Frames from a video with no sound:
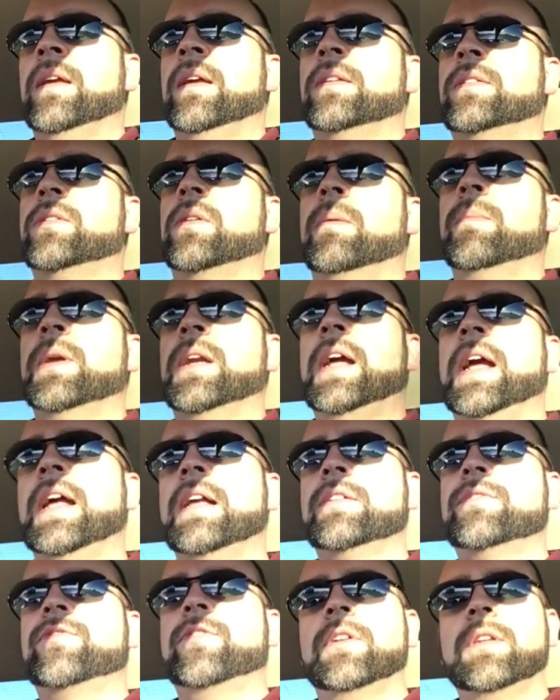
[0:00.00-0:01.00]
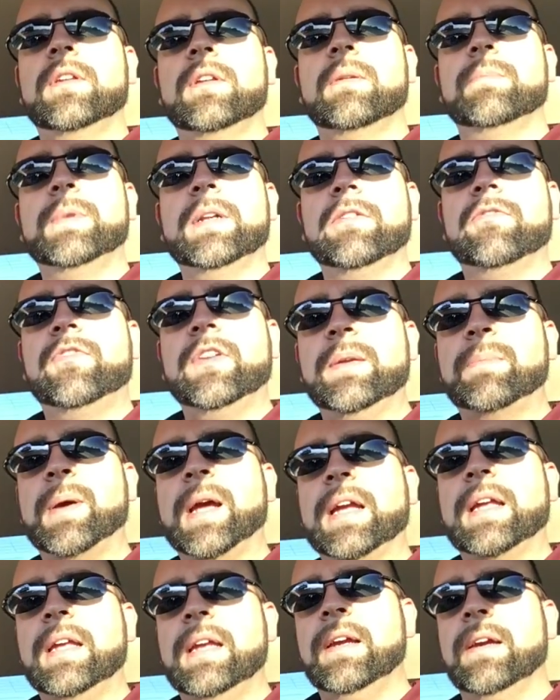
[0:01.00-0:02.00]
And so I'm going to ask for a little bit of
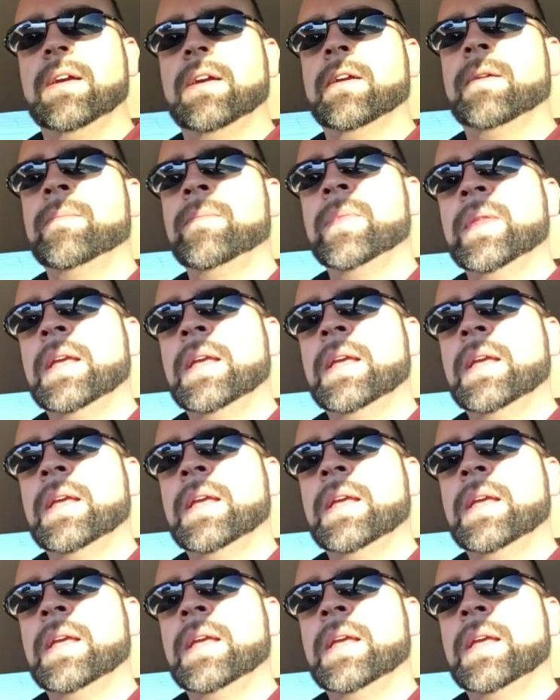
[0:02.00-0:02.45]
feedback here